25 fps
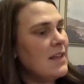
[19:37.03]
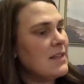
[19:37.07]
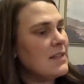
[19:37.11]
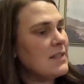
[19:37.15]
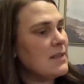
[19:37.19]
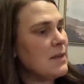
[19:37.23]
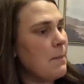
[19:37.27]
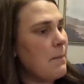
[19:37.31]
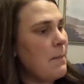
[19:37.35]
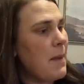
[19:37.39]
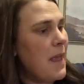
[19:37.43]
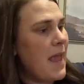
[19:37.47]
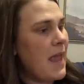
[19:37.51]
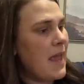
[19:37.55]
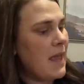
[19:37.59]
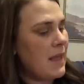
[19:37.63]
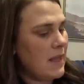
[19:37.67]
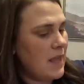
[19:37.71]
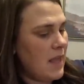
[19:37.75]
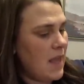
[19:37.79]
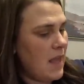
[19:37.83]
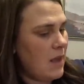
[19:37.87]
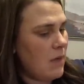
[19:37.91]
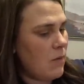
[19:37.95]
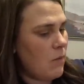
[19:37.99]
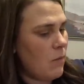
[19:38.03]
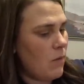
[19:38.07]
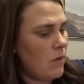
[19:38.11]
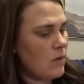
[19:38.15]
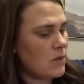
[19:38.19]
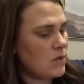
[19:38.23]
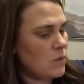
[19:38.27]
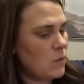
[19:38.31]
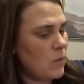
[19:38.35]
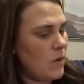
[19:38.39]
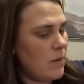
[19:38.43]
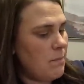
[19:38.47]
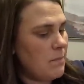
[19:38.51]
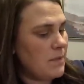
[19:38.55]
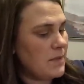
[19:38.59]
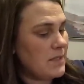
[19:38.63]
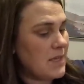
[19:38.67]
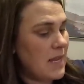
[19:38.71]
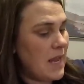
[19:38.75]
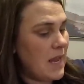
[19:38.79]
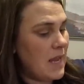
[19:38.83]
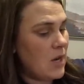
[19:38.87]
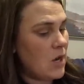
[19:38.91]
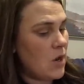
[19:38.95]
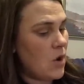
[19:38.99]
Some pancake, sweet
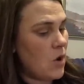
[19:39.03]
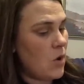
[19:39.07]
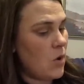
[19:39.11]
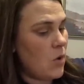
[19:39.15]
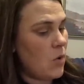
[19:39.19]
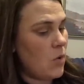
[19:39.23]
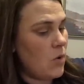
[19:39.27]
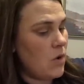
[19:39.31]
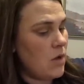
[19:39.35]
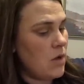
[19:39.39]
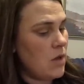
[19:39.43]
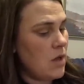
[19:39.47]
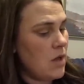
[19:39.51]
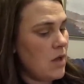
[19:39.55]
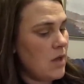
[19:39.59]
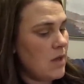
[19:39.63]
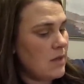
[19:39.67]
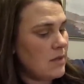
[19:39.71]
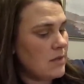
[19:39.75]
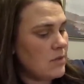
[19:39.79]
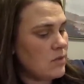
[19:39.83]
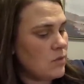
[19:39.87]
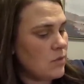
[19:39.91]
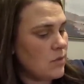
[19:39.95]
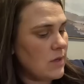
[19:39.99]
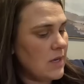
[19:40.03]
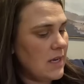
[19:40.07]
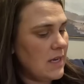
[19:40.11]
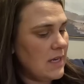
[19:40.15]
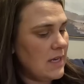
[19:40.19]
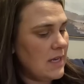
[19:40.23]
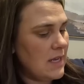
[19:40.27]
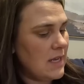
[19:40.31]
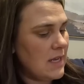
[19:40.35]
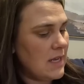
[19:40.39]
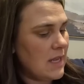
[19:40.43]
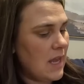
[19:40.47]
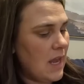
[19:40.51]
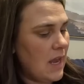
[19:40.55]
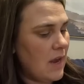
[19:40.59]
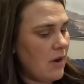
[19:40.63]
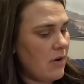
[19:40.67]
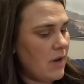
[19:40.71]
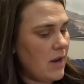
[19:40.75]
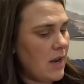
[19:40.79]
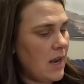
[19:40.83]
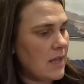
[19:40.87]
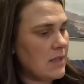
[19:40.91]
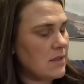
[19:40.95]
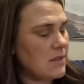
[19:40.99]
potato, zucchini,
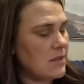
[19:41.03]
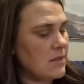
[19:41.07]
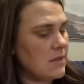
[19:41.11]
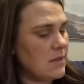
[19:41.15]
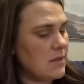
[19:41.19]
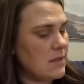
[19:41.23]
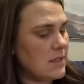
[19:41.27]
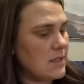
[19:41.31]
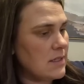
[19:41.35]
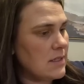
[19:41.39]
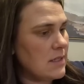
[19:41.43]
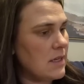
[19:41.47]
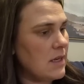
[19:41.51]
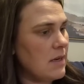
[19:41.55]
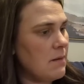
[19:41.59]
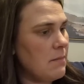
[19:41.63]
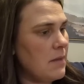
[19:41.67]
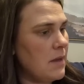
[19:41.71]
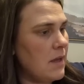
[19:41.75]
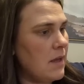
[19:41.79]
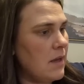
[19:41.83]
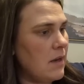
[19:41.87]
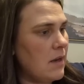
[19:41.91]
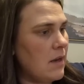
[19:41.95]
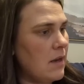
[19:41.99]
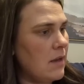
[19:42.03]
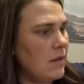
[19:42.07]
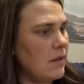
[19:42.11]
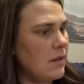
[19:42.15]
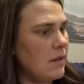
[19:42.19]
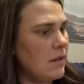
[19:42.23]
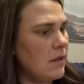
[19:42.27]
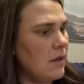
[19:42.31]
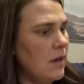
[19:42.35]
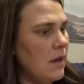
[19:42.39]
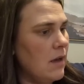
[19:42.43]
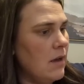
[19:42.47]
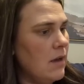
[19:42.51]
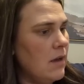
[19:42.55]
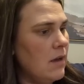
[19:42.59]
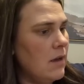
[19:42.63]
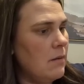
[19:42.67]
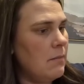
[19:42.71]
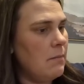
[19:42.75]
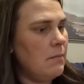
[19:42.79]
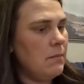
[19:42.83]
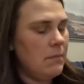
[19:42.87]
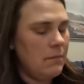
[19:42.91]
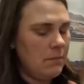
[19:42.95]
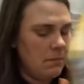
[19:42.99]
carrot, and cinnamon.
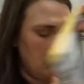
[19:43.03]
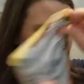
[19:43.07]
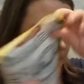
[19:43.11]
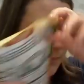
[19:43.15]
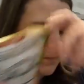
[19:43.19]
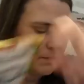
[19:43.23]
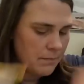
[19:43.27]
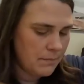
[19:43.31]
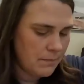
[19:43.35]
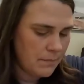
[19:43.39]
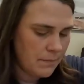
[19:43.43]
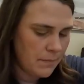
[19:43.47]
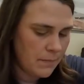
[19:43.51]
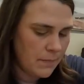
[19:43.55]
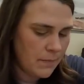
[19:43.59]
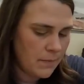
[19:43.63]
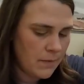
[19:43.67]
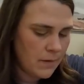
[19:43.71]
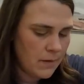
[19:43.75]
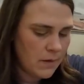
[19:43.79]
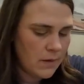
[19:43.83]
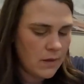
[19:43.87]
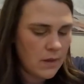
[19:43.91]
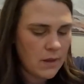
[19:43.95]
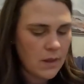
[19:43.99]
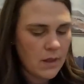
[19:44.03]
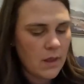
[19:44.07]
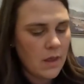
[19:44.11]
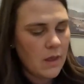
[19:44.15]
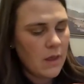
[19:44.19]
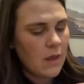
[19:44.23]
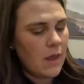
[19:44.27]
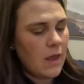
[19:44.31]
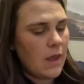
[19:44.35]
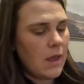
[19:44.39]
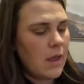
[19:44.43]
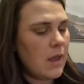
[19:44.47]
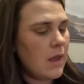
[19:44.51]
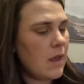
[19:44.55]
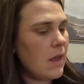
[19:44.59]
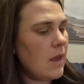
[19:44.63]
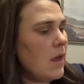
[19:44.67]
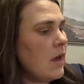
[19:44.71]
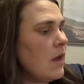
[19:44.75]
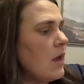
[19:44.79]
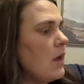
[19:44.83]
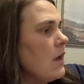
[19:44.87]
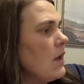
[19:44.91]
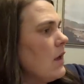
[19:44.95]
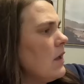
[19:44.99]
Yum.
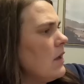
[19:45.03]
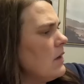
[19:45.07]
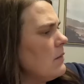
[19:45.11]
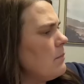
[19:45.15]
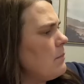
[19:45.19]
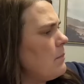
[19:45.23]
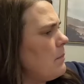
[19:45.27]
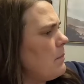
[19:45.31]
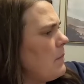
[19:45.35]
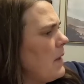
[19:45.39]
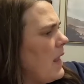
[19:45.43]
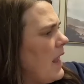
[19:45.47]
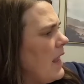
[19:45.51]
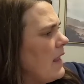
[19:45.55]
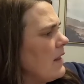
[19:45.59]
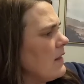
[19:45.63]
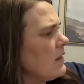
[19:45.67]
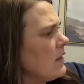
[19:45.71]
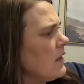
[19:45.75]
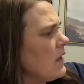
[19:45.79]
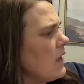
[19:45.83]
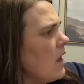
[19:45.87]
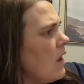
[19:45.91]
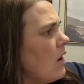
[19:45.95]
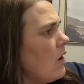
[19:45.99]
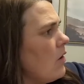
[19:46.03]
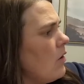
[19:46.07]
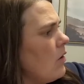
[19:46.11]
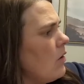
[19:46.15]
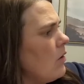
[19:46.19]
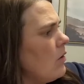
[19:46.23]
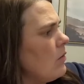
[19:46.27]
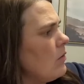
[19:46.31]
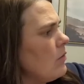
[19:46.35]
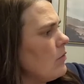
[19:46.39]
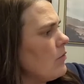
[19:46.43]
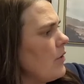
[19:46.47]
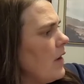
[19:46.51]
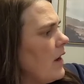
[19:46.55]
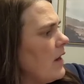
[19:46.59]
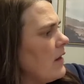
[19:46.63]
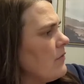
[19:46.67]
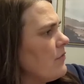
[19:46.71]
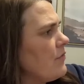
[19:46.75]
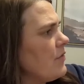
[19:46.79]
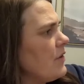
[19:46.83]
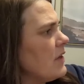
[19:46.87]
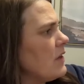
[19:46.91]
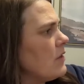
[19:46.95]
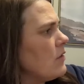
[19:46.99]
And paleo,
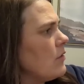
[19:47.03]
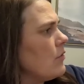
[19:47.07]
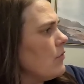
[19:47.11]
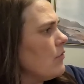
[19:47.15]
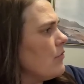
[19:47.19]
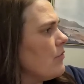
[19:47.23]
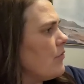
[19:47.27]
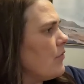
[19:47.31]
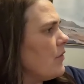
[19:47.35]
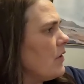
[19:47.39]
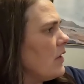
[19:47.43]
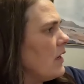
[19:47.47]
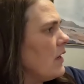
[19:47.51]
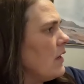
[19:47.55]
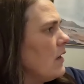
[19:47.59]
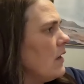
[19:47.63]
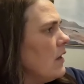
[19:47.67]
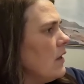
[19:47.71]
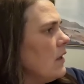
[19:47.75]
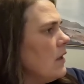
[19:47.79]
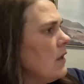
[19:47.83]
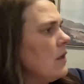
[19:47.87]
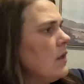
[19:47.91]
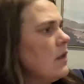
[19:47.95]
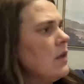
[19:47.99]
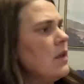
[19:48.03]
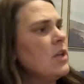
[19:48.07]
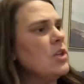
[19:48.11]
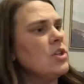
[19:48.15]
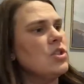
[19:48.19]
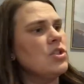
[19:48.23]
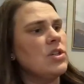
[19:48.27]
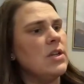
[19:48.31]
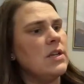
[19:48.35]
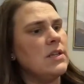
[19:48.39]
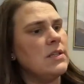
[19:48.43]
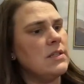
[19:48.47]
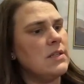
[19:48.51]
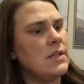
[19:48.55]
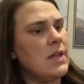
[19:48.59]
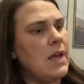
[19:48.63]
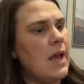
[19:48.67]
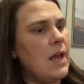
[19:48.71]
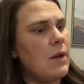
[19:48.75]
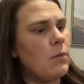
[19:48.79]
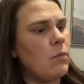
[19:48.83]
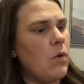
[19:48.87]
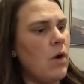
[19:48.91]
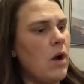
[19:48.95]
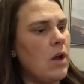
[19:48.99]
grain-free, gluten-free. Just
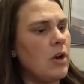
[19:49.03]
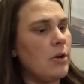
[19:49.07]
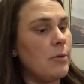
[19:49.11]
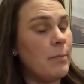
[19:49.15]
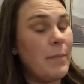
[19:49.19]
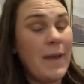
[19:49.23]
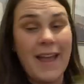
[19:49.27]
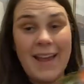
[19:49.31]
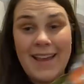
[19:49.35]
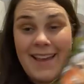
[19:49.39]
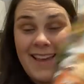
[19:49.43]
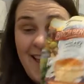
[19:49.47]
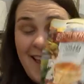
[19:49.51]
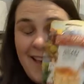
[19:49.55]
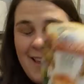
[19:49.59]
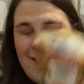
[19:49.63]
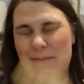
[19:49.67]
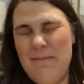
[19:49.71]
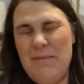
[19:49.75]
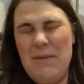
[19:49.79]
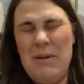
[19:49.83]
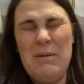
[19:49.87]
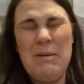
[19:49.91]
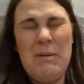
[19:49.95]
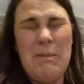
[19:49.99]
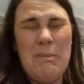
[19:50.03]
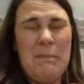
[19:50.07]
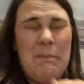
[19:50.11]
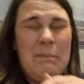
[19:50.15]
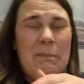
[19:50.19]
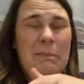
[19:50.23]
add water, pancake. Ooh,